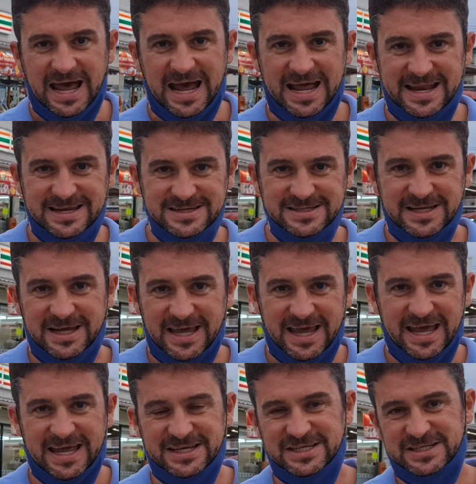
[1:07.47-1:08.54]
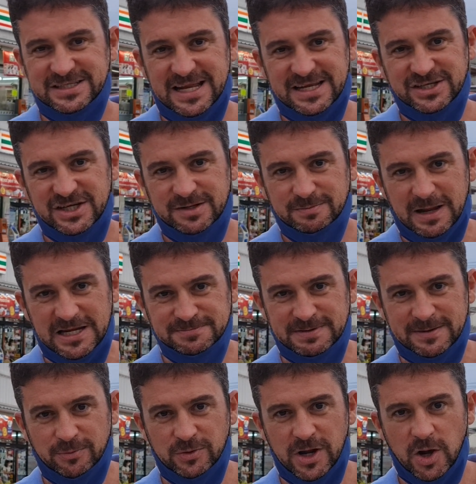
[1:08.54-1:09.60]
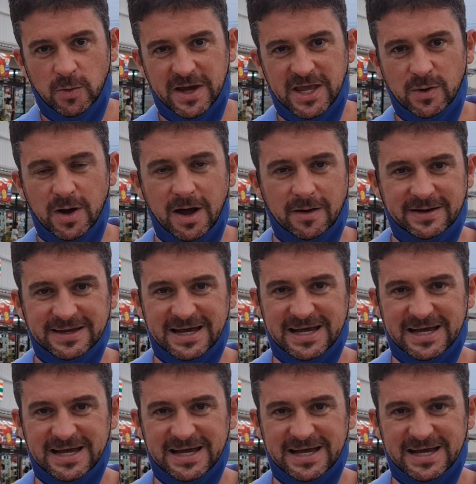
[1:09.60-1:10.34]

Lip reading: and it just lets people know where you are in